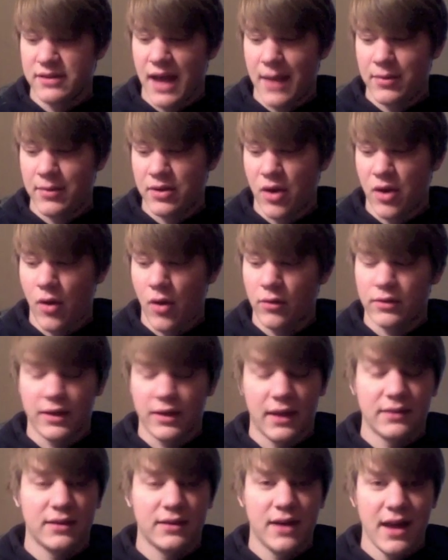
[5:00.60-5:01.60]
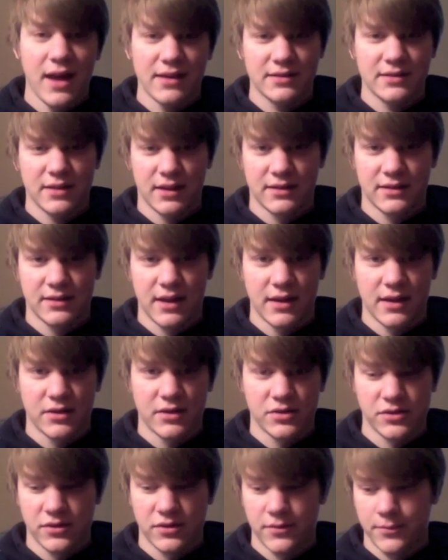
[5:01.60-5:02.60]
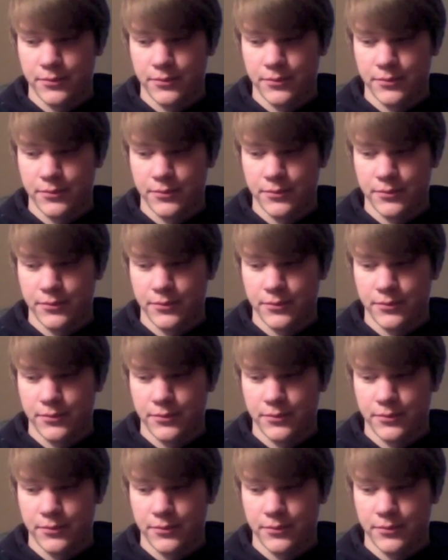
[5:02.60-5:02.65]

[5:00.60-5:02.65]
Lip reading: happen only at the last ice age?